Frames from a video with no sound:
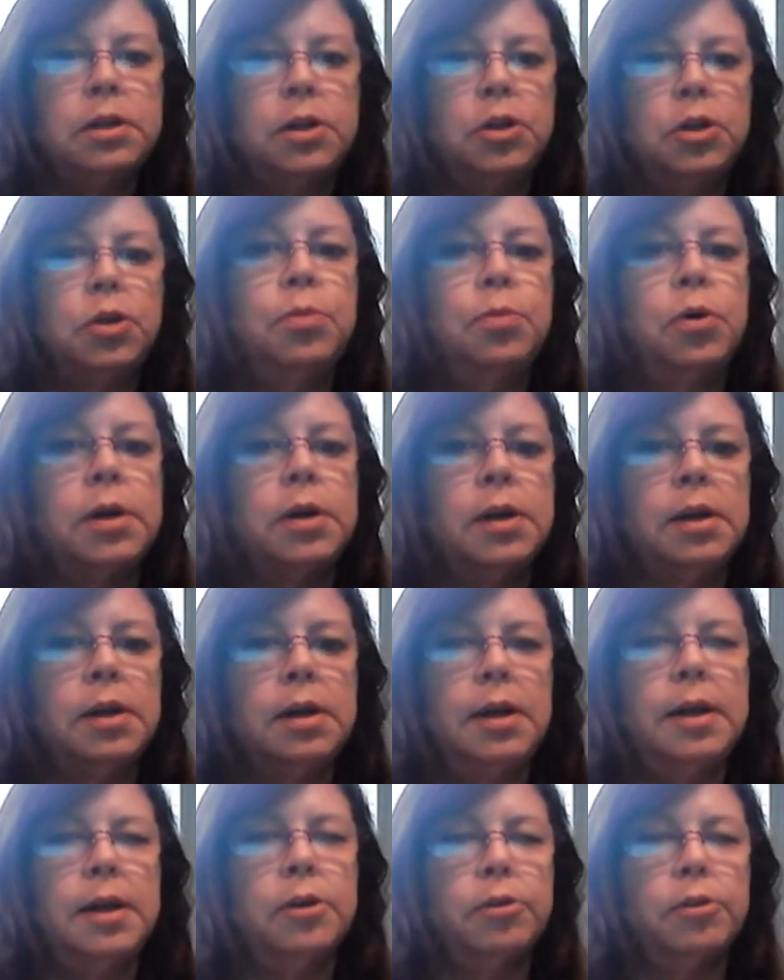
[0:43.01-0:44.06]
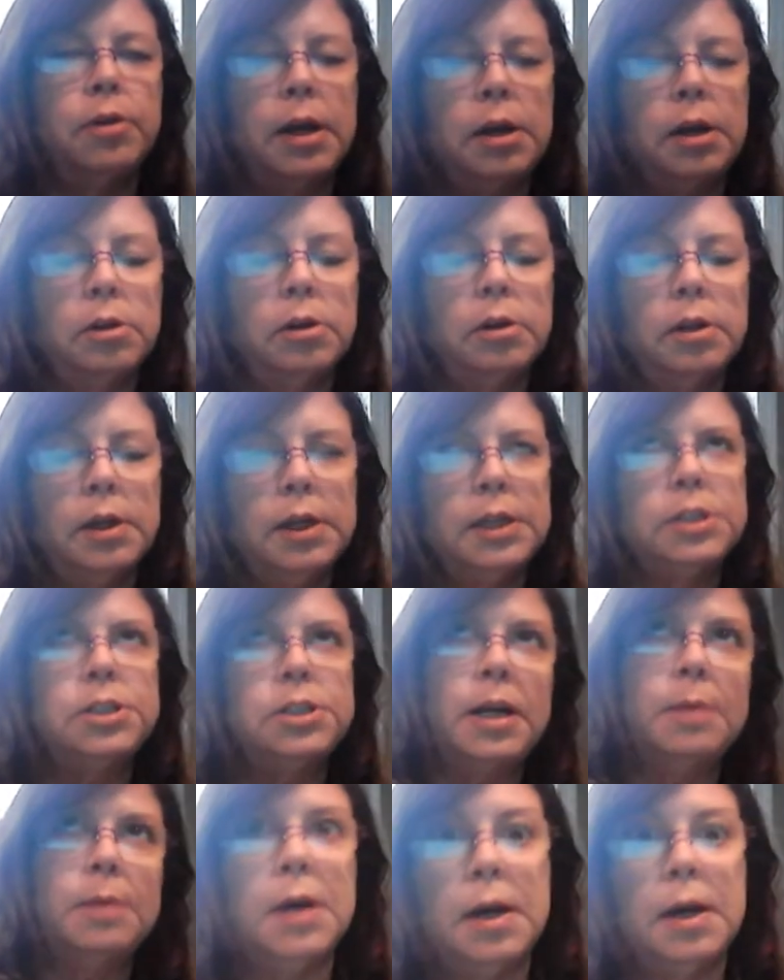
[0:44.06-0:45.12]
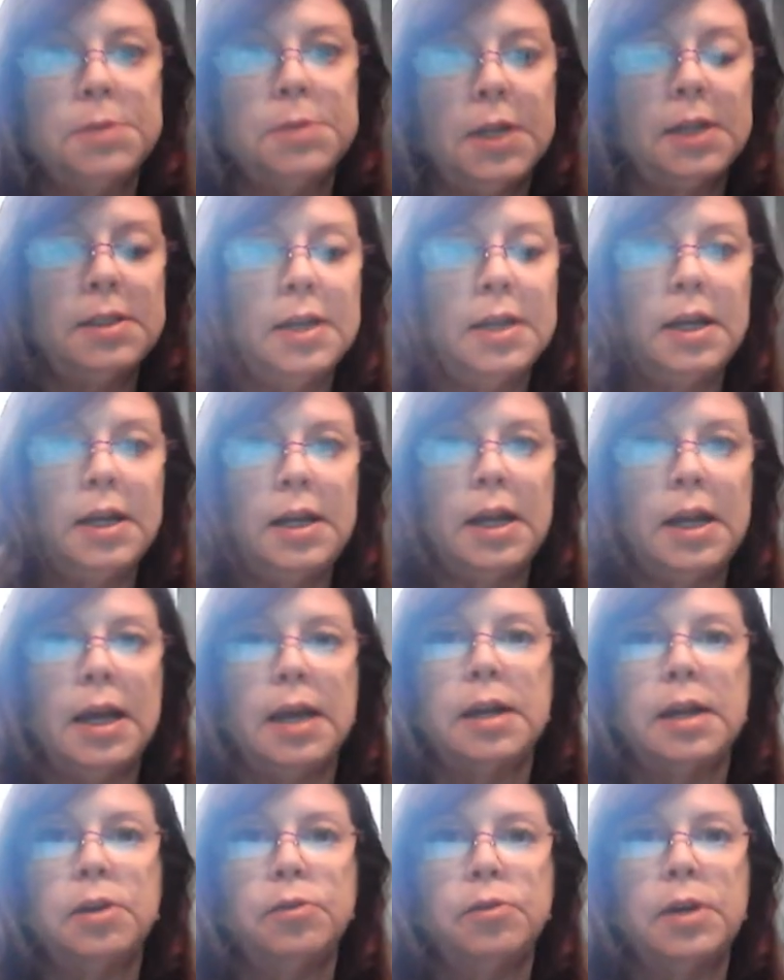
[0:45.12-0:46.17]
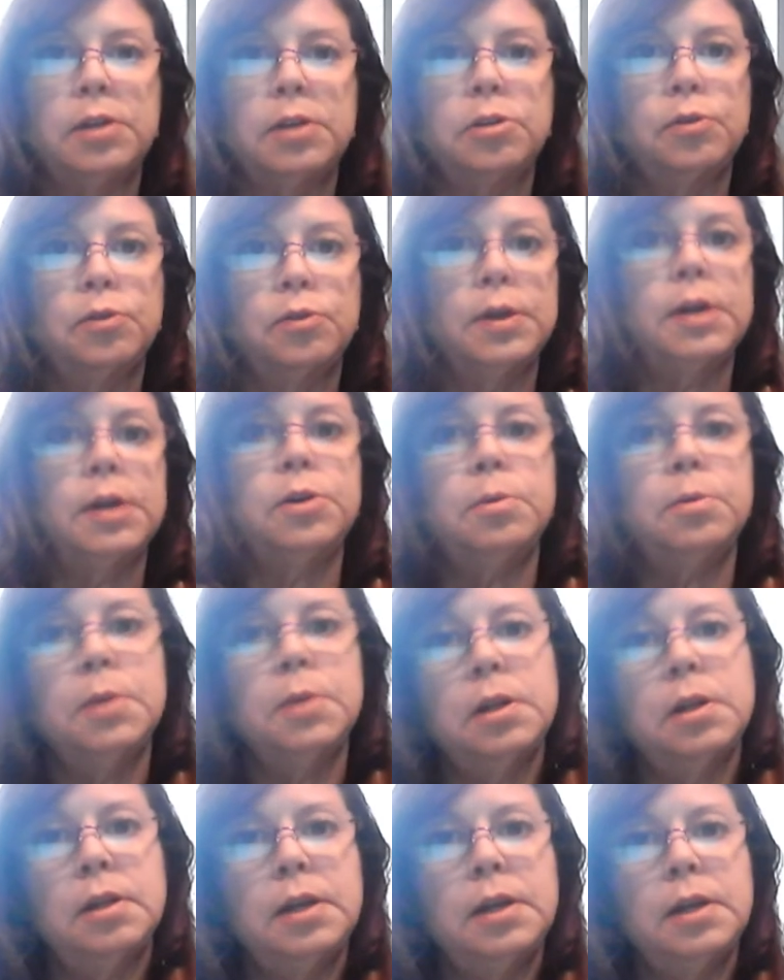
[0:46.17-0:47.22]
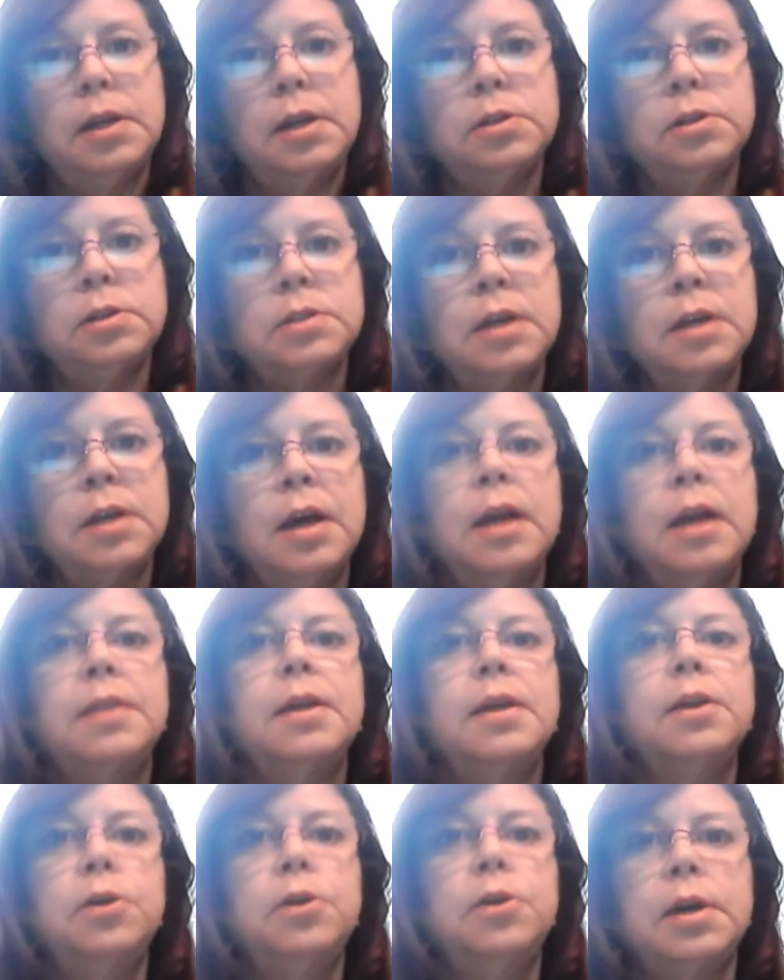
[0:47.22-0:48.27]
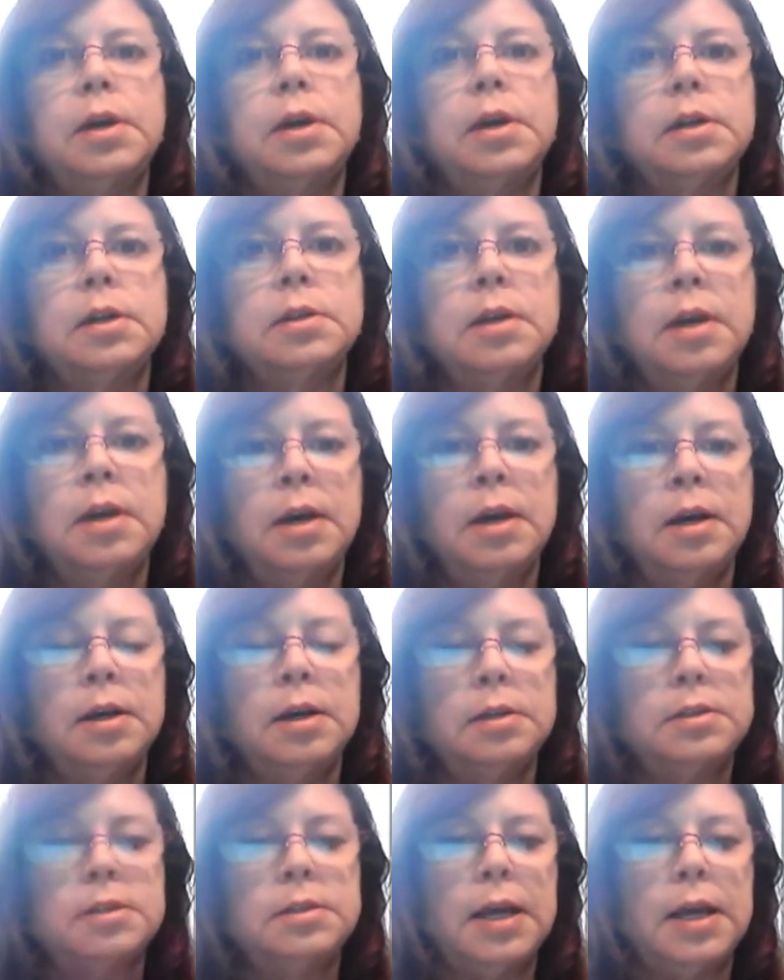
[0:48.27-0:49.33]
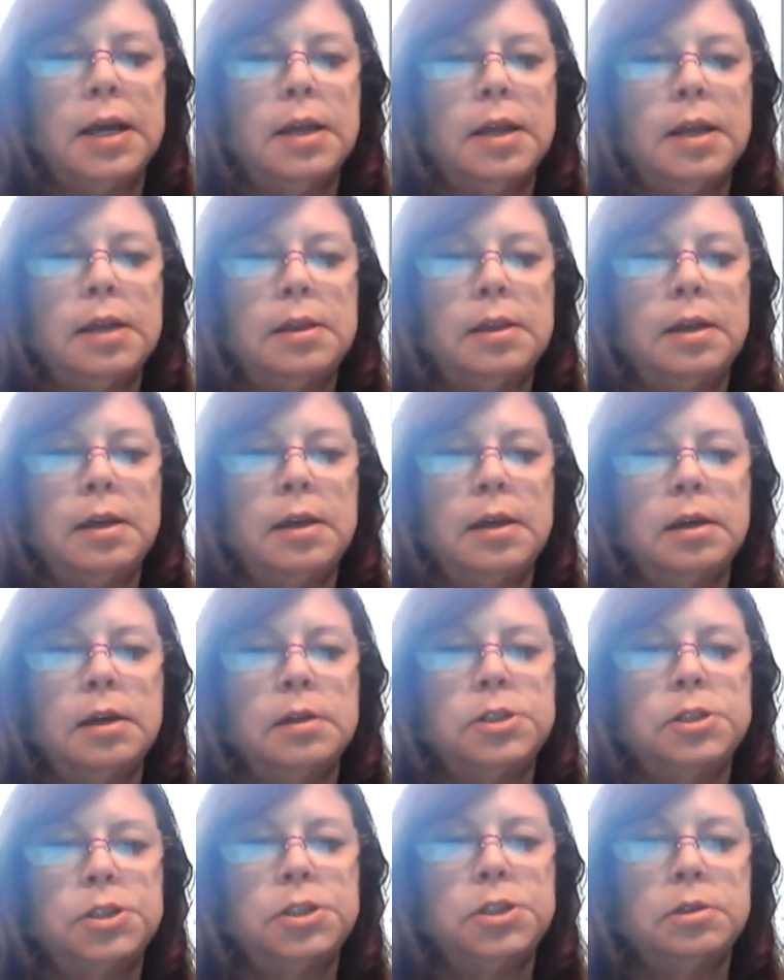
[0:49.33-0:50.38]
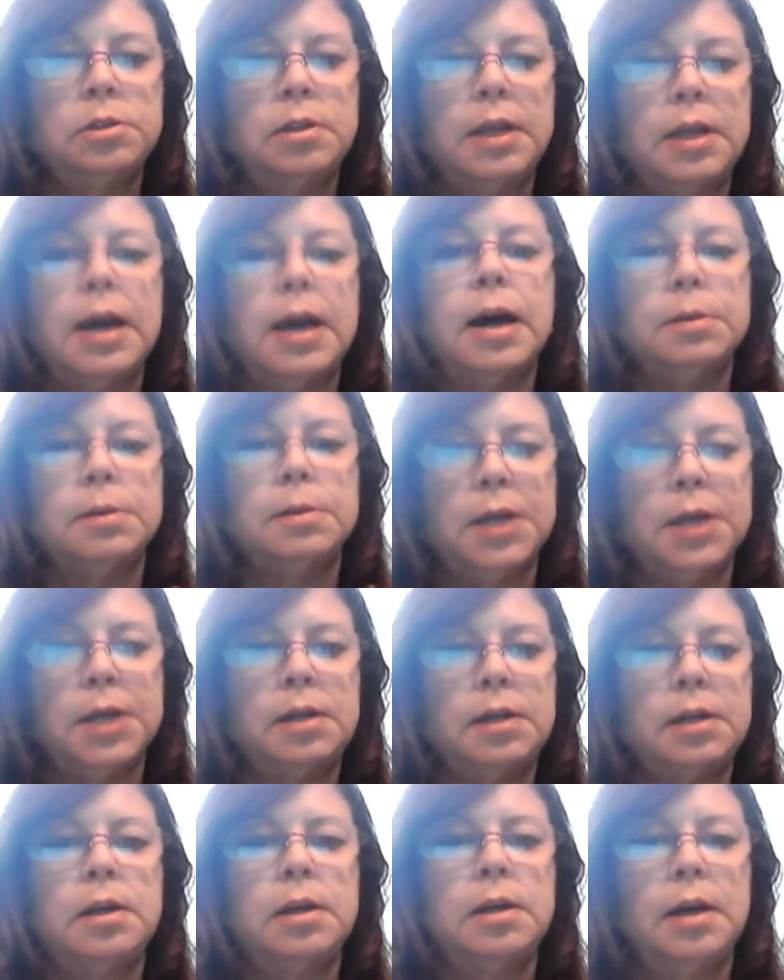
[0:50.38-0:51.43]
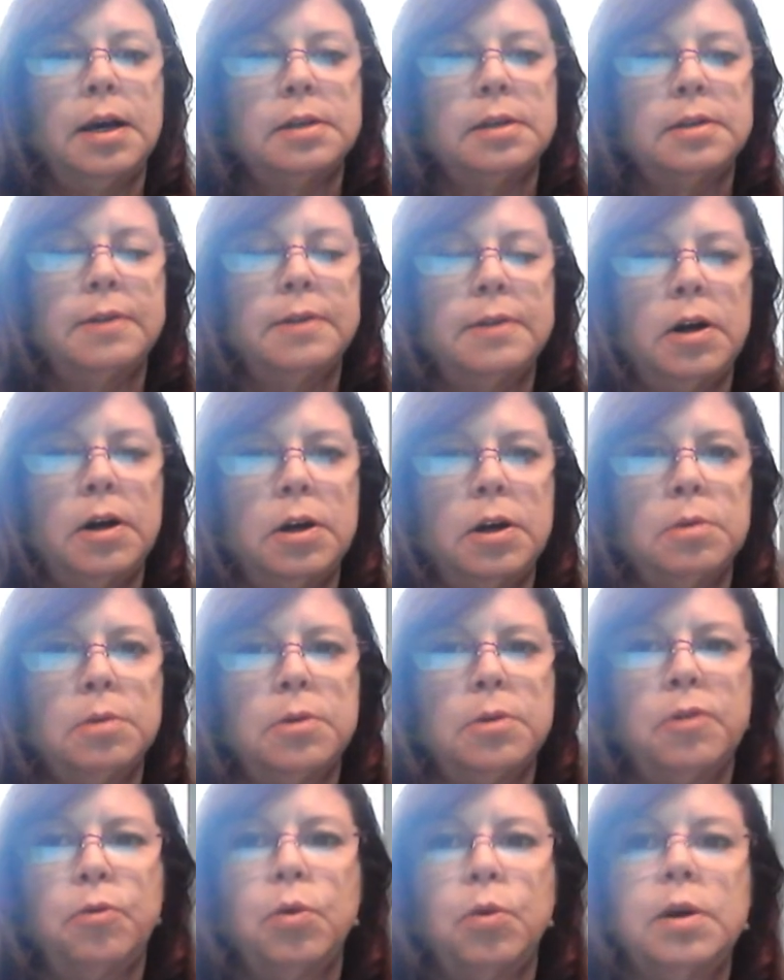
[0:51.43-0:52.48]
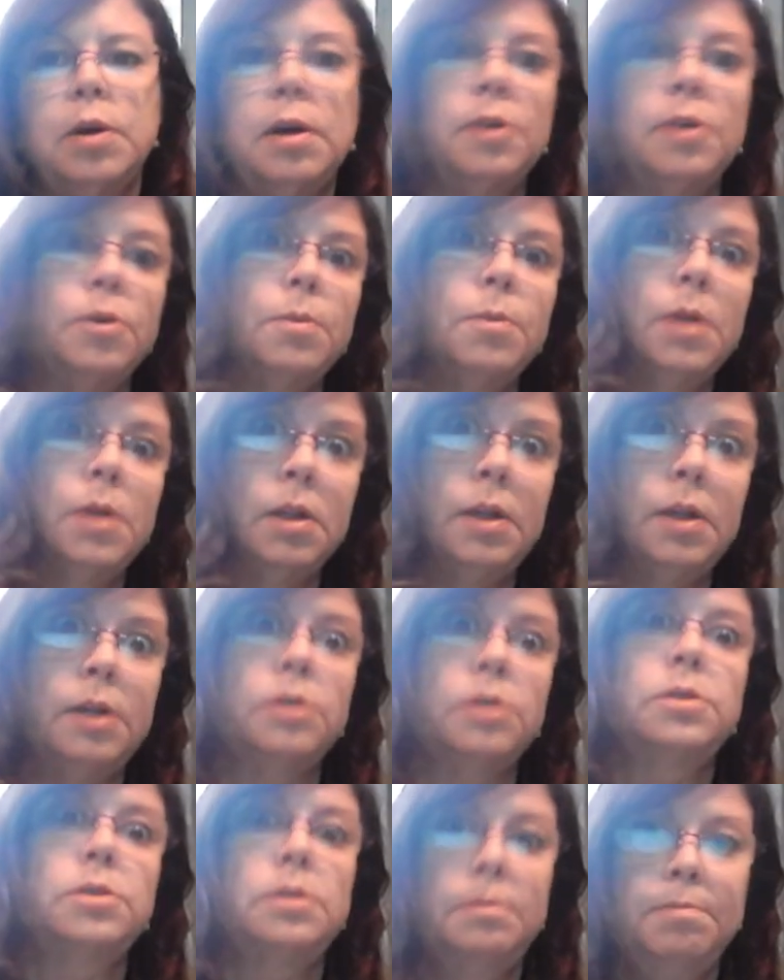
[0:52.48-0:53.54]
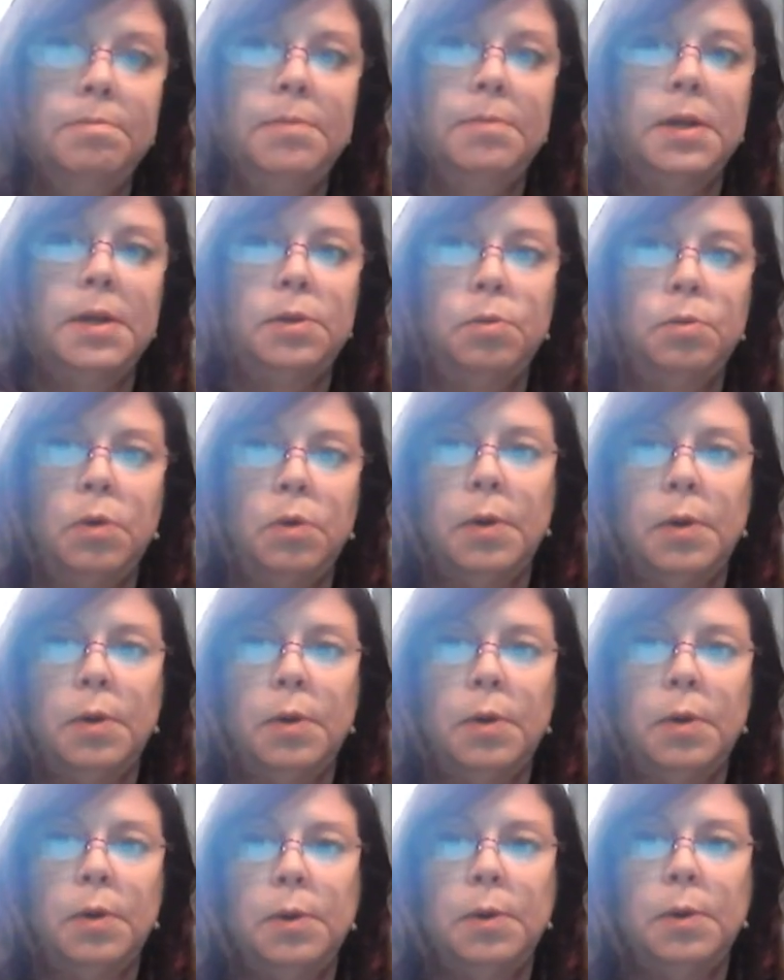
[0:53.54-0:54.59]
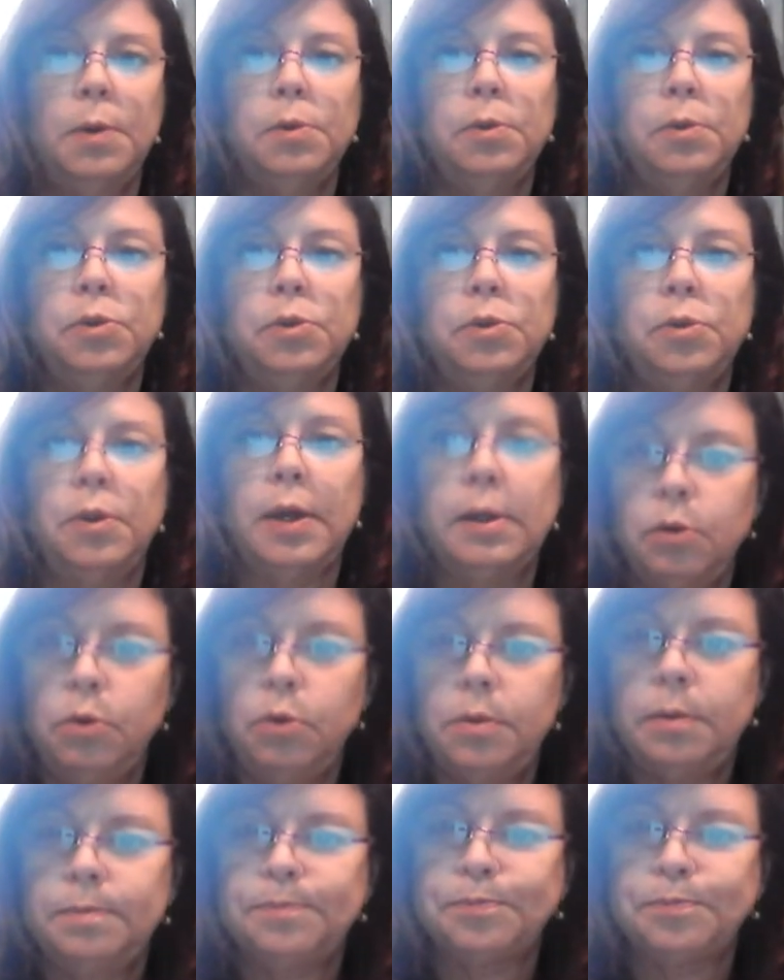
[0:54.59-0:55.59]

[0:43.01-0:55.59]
You put an irregularly shaped object in it, and it reads 300 milliliters. Then you can say that the object has a volume of 100 milliliters. That's one way we'll do that. Oops.